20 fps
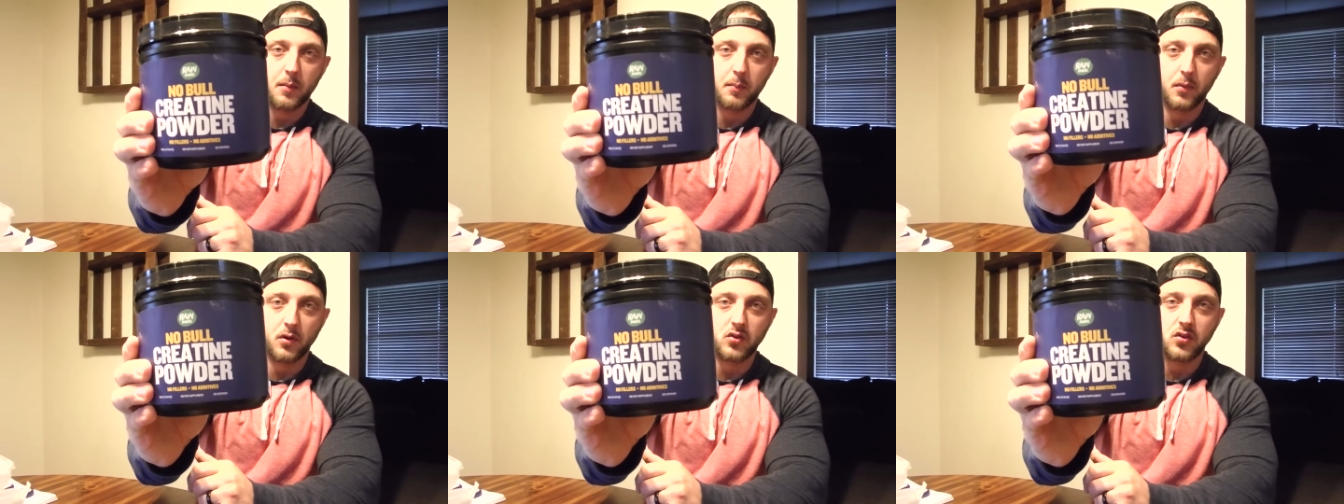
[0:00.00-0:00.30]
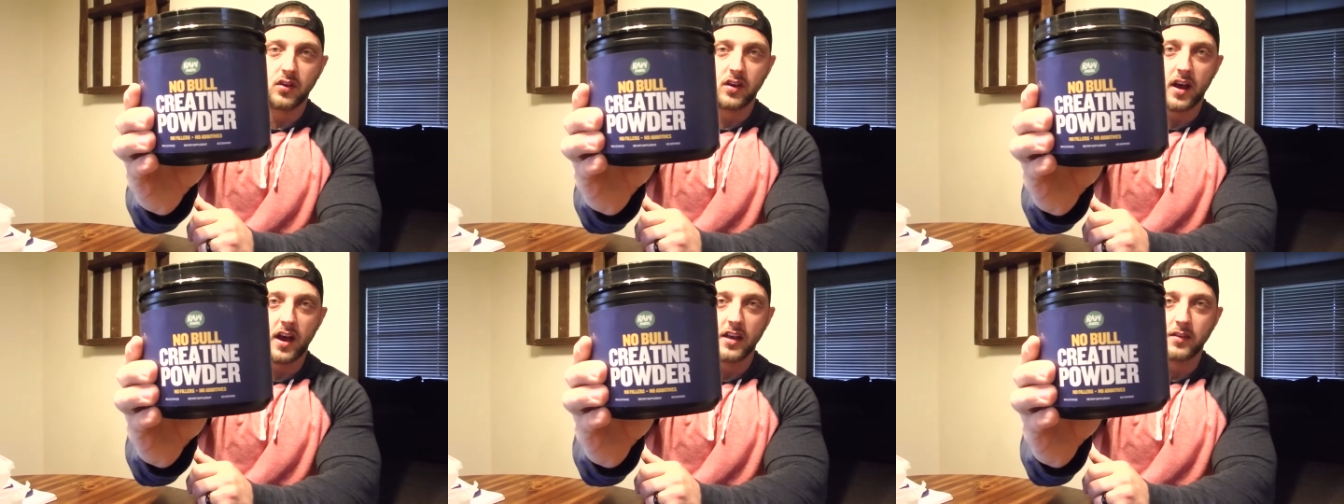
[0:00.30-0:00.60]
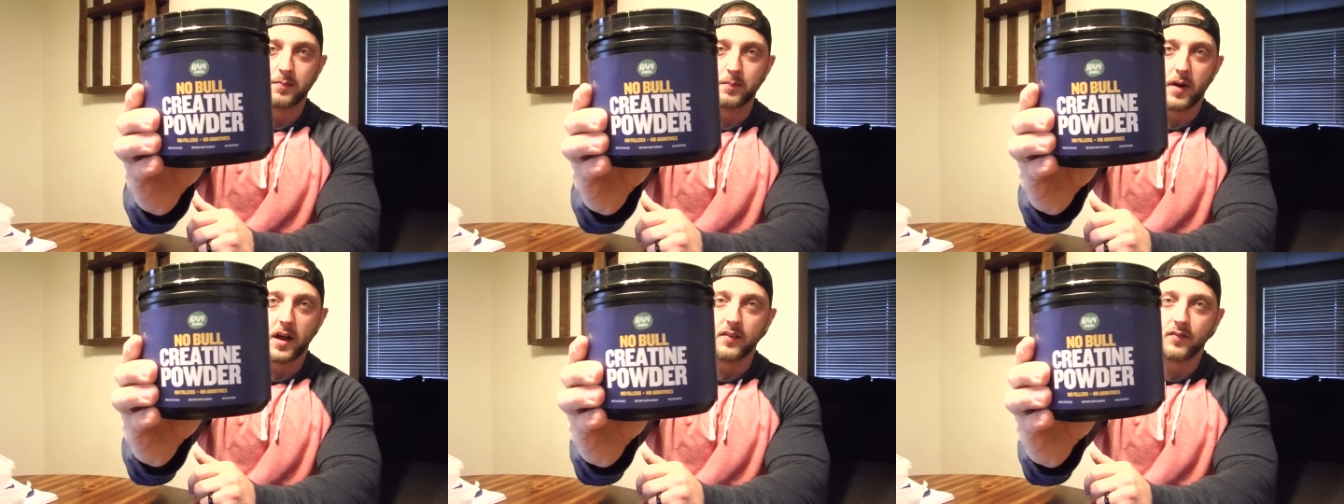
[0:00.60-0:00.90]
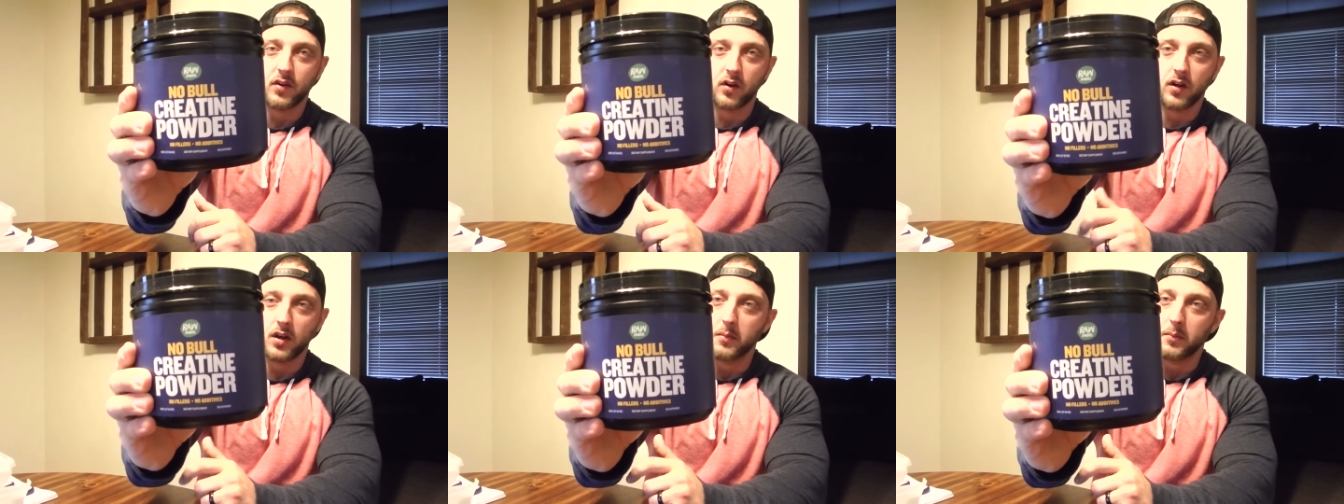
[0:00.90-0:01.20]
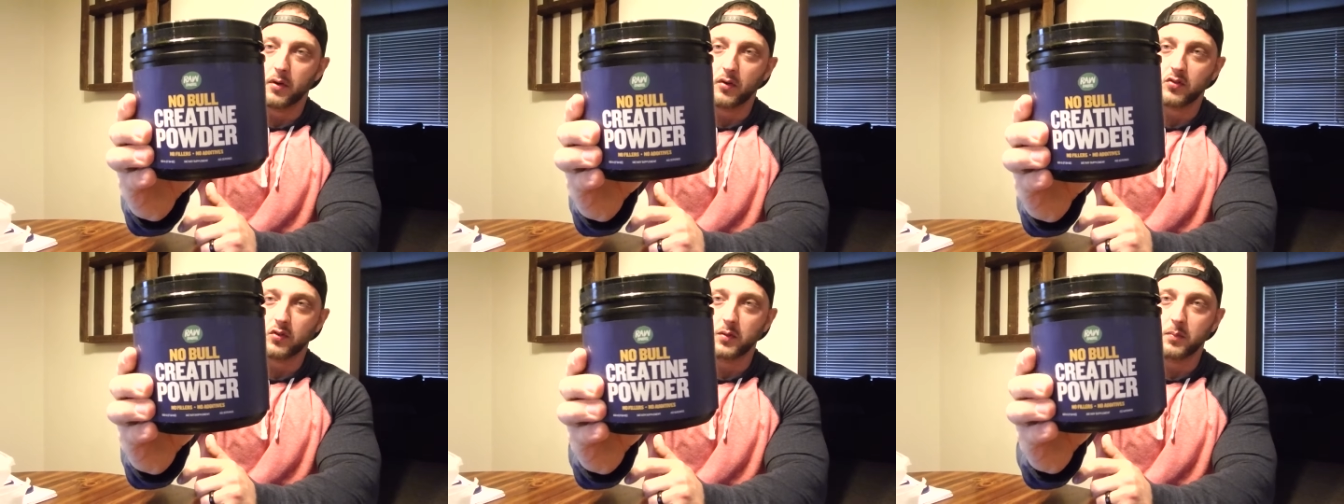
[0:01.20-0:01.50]
Most of you guys might have heard of
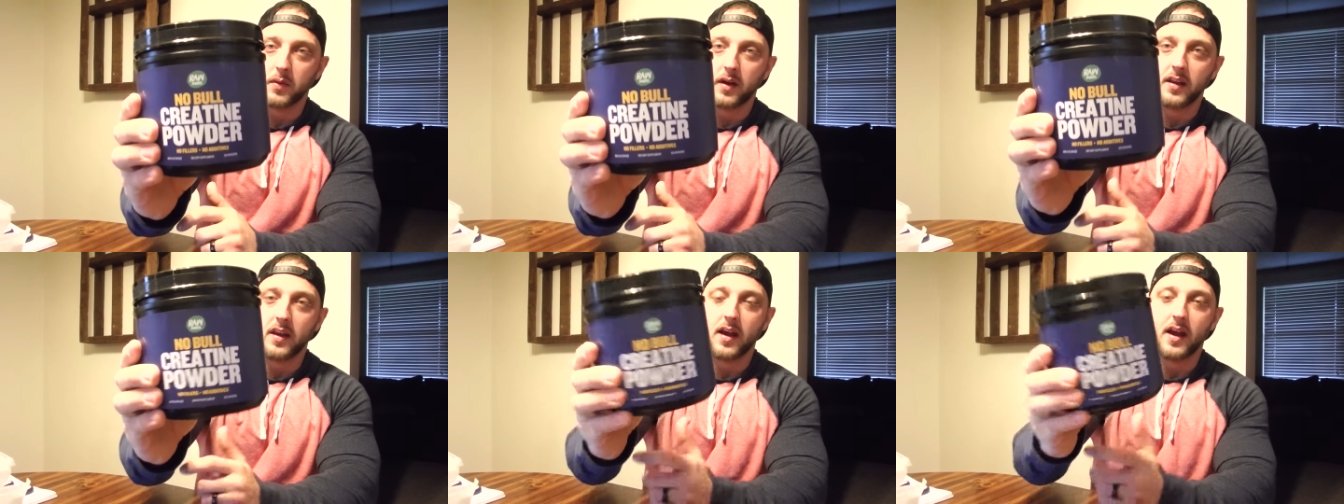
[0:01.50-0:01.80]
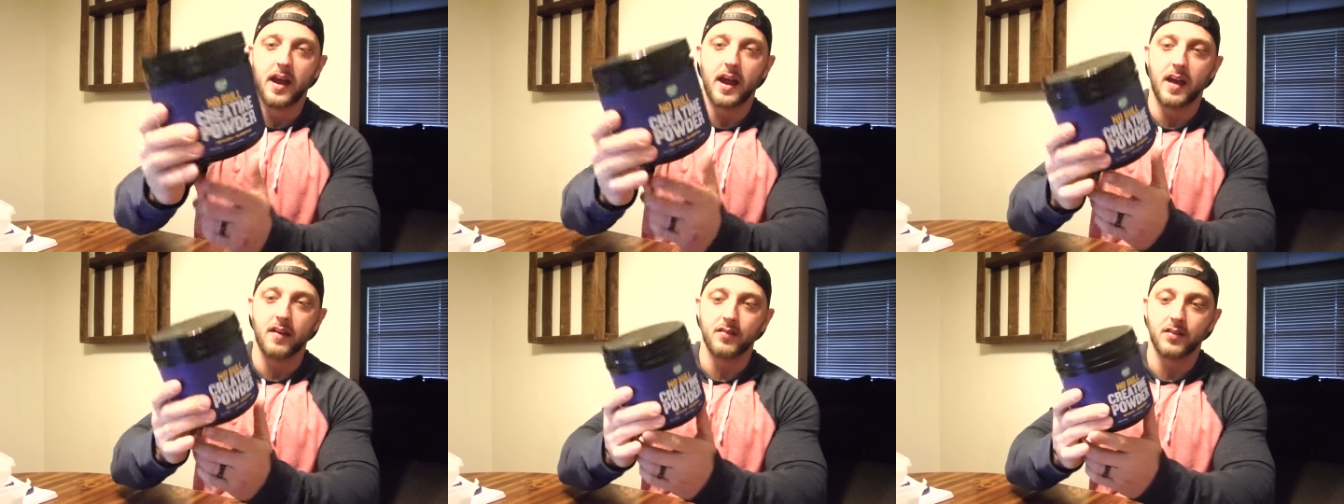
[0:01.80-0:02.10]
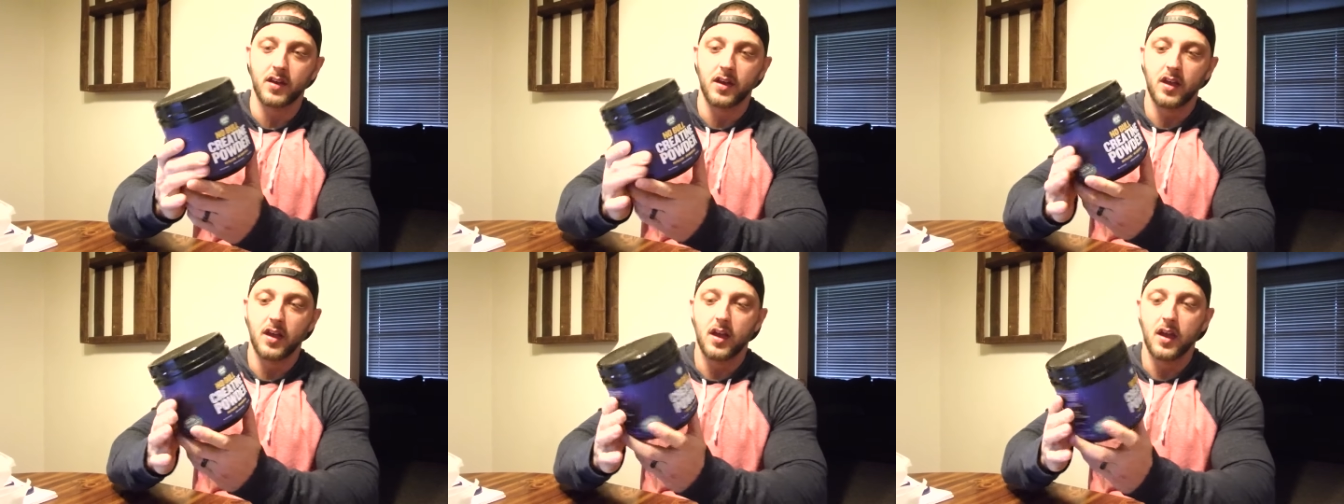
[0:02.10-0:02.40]
them, most of you might not have.